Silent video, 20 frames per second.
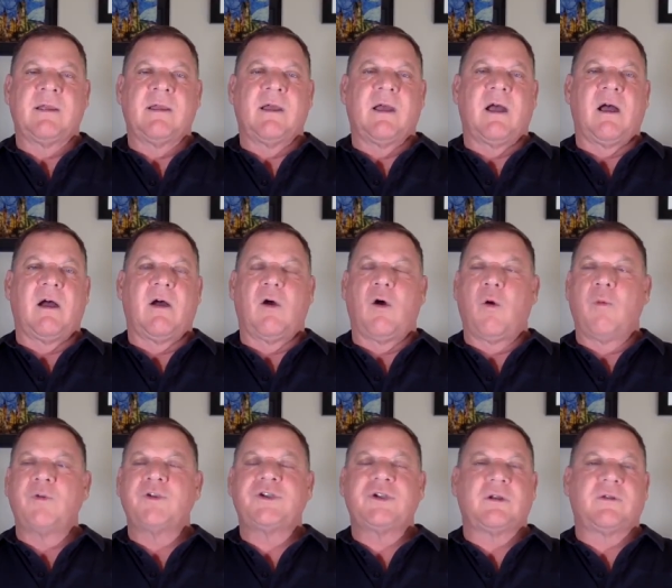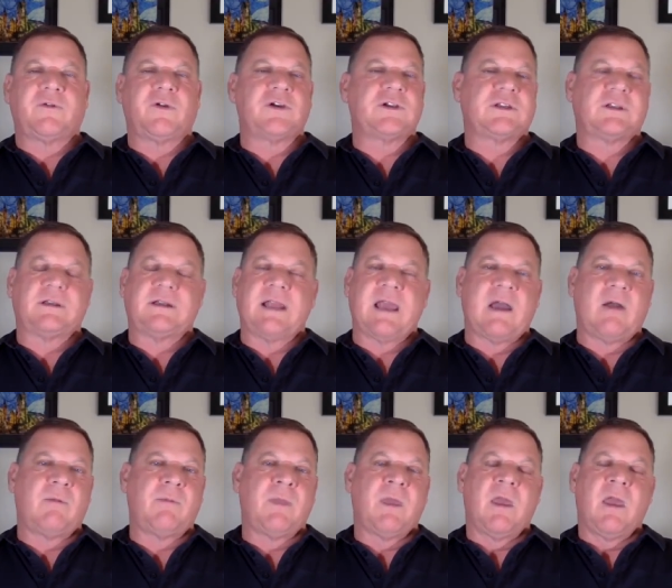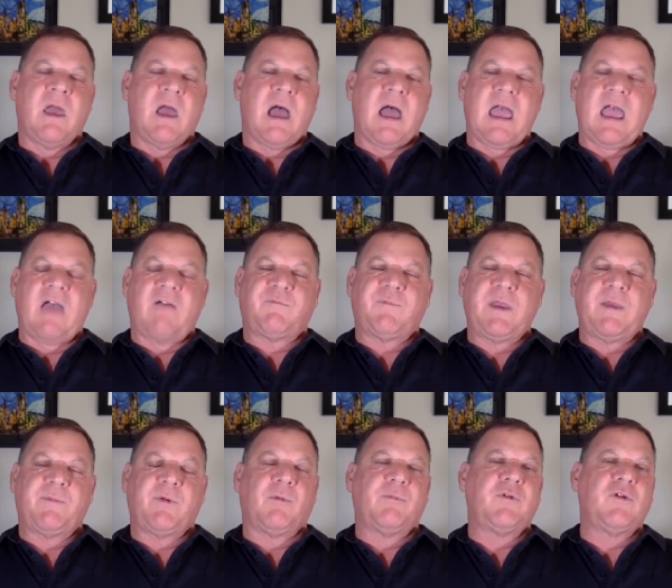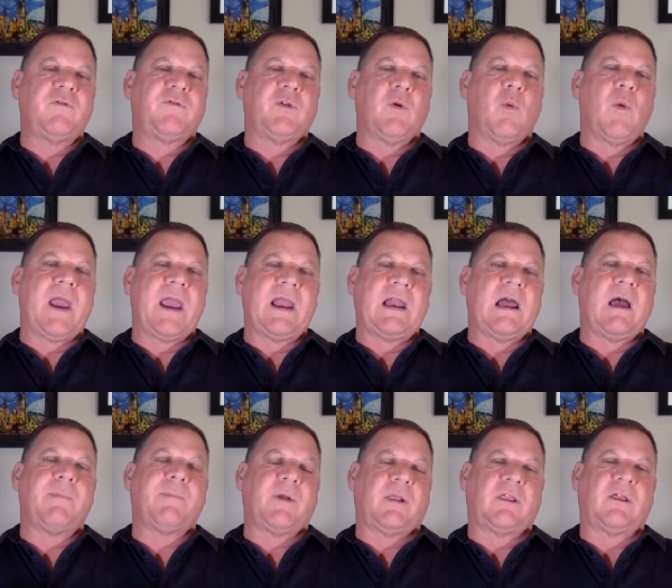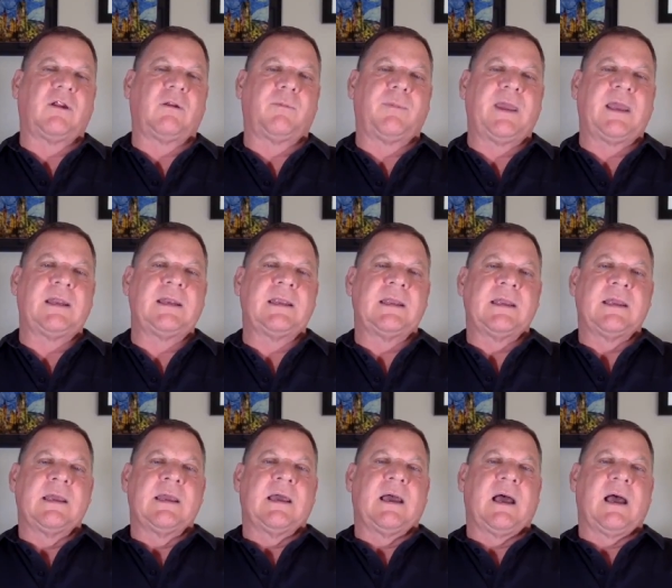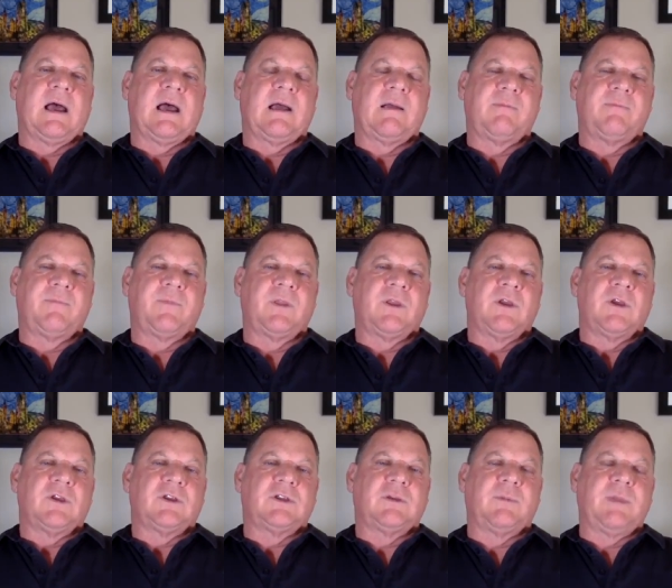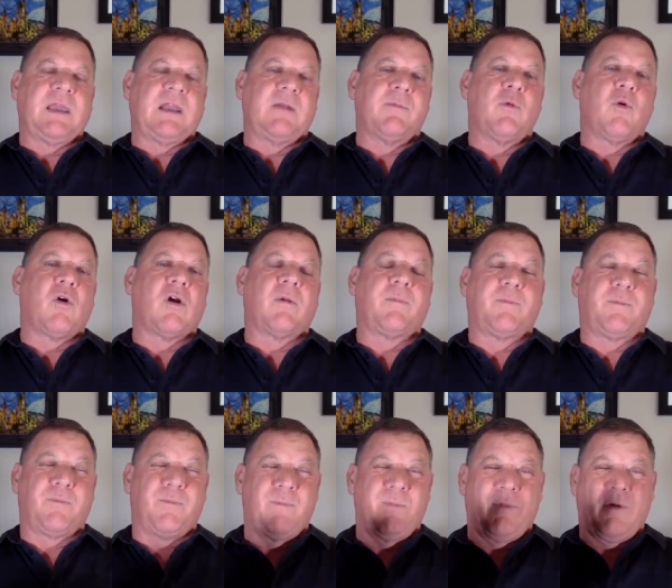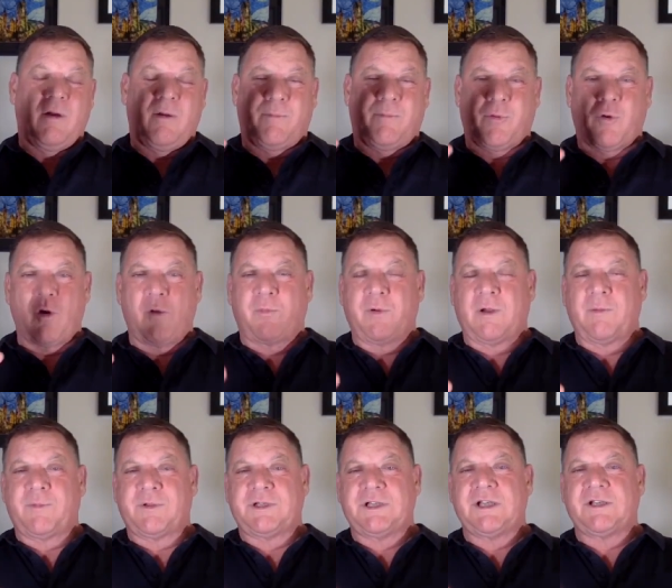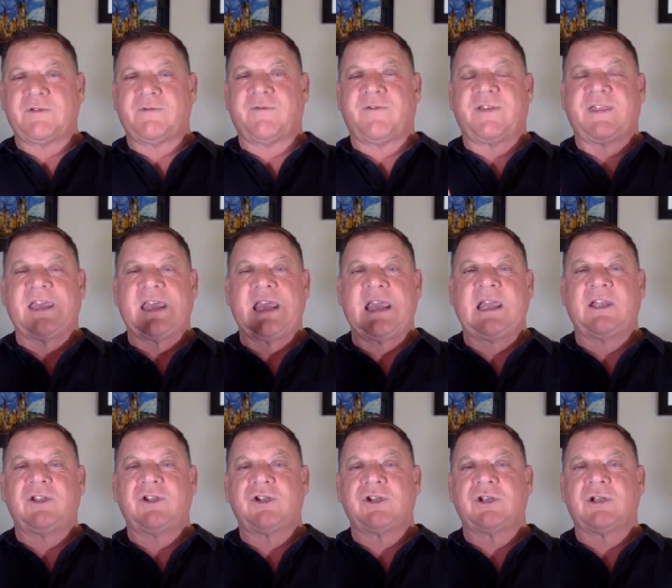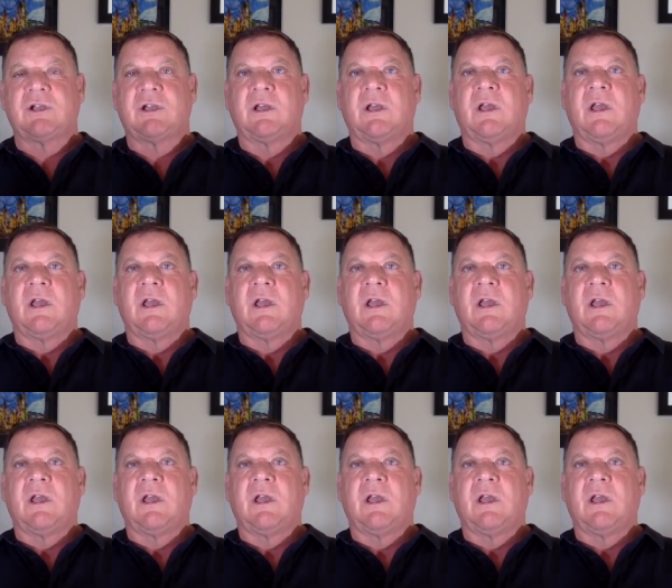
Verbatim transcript: Uh, almost universally now, I have people move the weight up a little bit um, to be in a more appropriate position for the hinge.